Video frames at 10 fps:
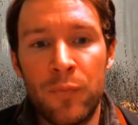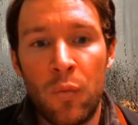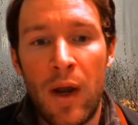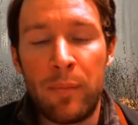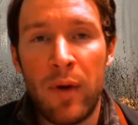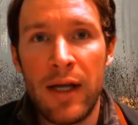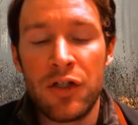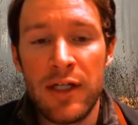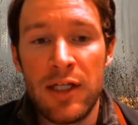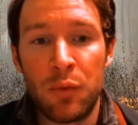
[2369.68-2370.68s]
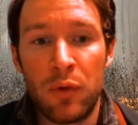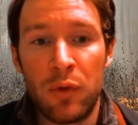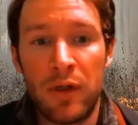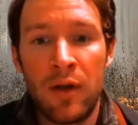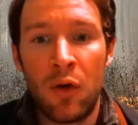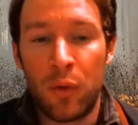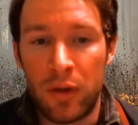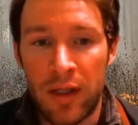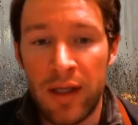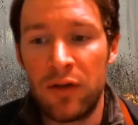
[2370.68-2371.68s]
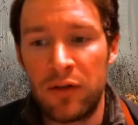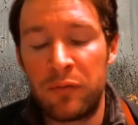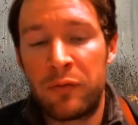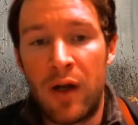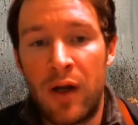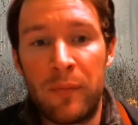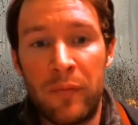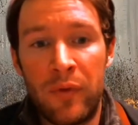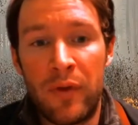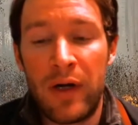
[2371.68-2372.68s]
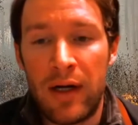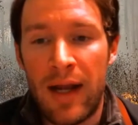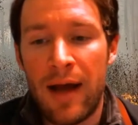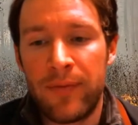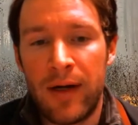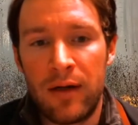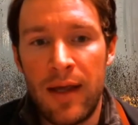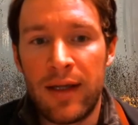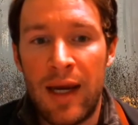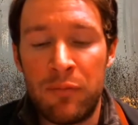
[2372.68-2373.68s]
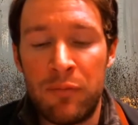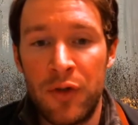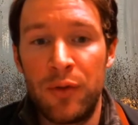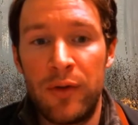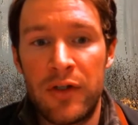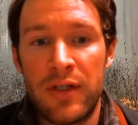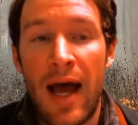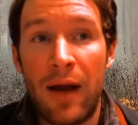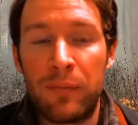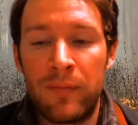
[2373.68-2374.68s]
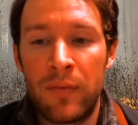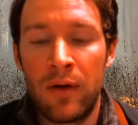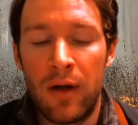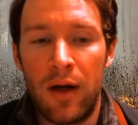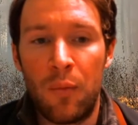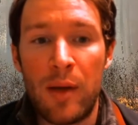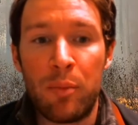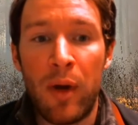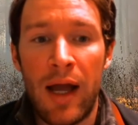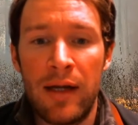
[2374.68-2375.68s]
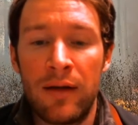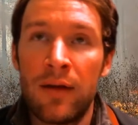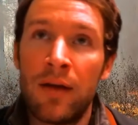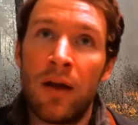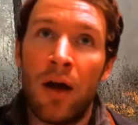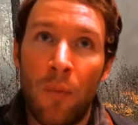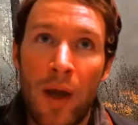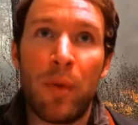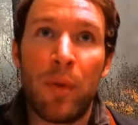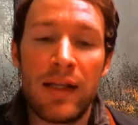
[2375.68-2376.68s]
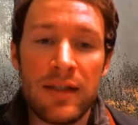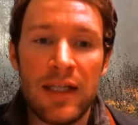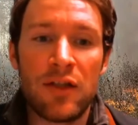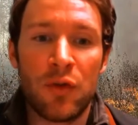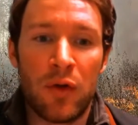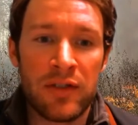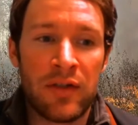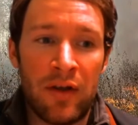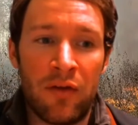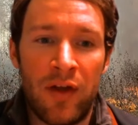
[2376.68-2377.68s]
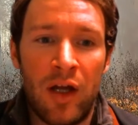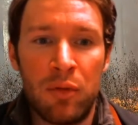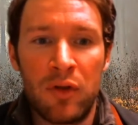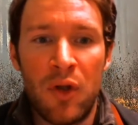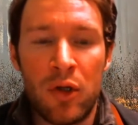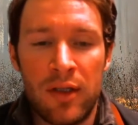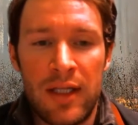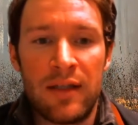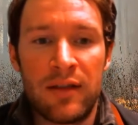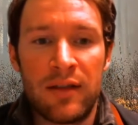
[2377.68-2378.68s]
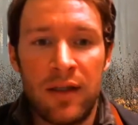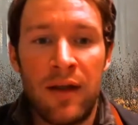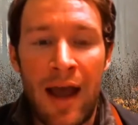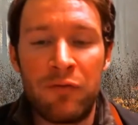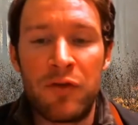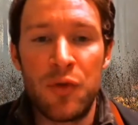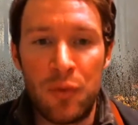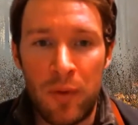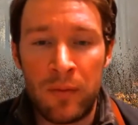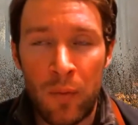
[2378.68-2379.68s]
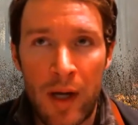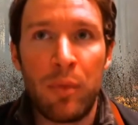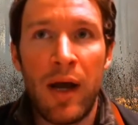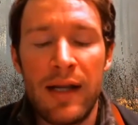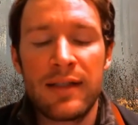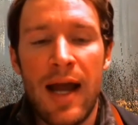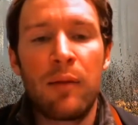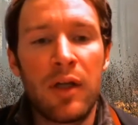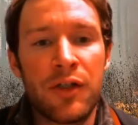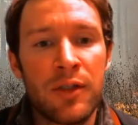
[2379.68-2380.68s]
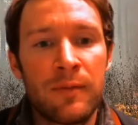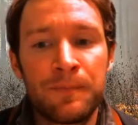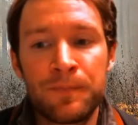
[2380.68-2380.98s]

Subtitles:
white pine trees were killed from the very hot fire that came through, and there's not a white pine seed source available locally to have new white pine establish.